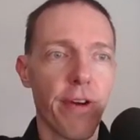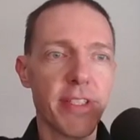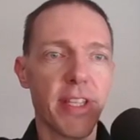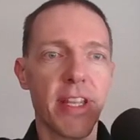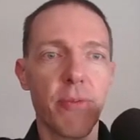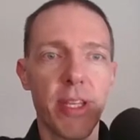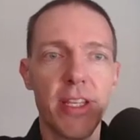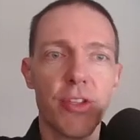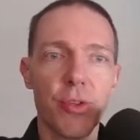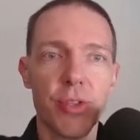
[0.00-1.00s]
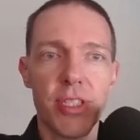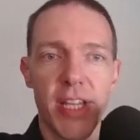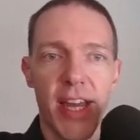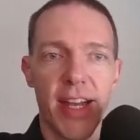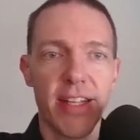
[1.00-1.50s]
thing that we need to
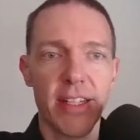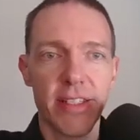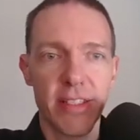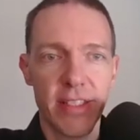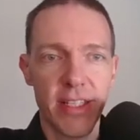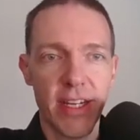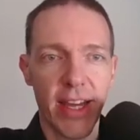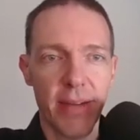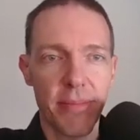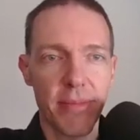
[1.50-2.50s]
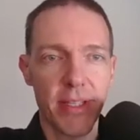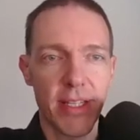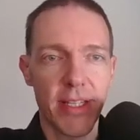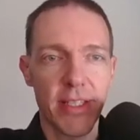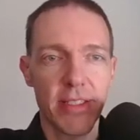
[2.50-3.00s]
tell CRM is